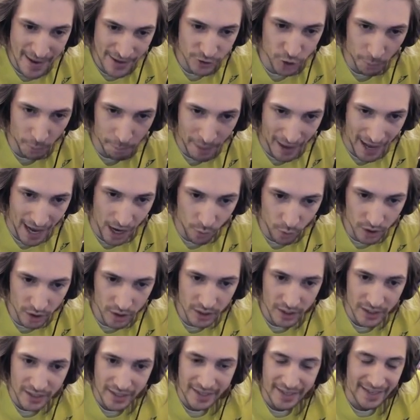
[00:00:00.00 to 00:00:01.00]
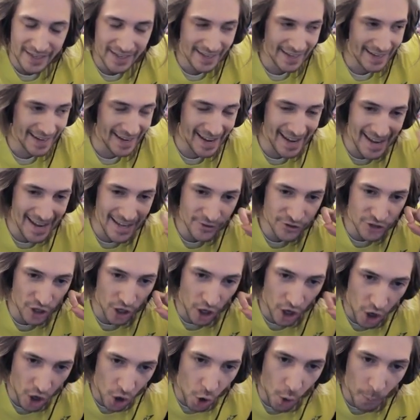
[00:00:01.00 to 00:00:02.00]
mental power into
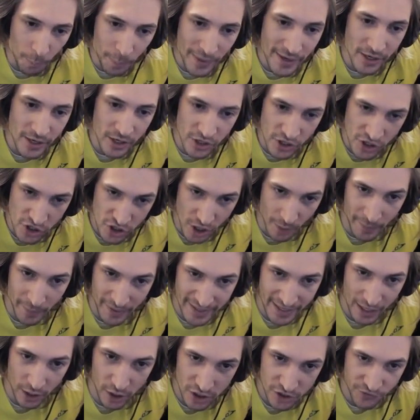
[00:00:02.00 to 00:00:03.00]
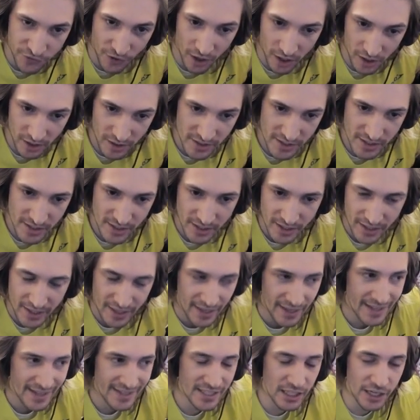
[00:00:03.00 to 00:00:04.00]
hoping somebody else falls
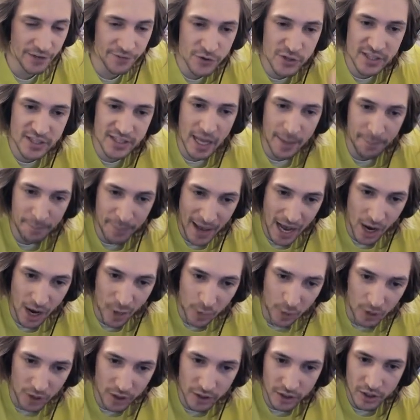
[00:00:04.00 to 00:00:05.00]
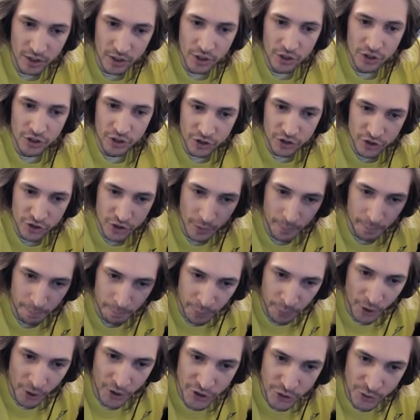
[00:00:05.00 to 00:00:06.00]
instead of using that power to
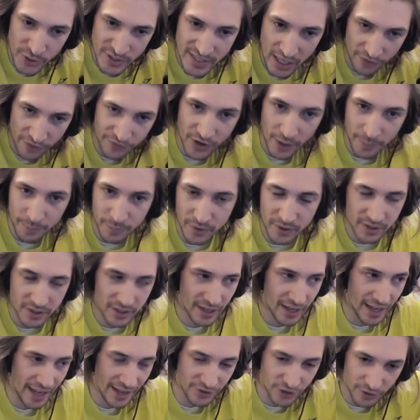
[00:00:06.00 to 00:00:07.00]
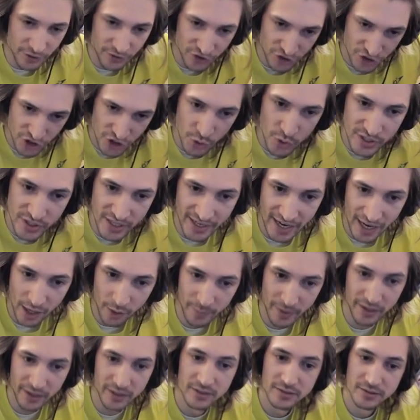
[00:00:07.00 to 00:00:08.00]
put yourself up and to juice it out,
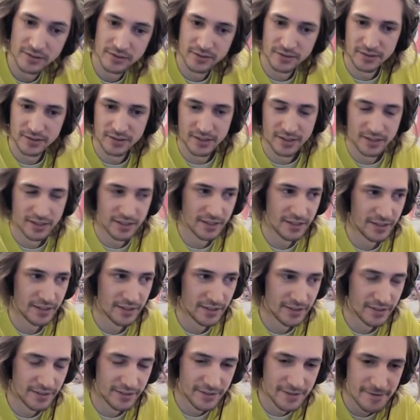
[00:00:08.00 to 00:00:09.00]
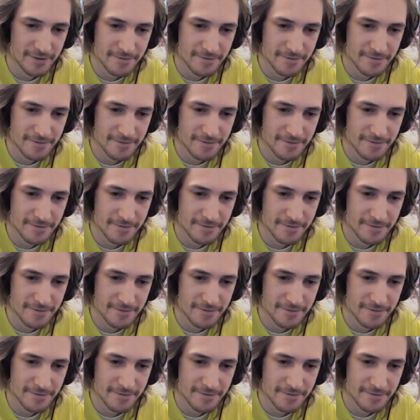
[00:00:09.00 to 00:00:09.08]
man. Thank you for streaming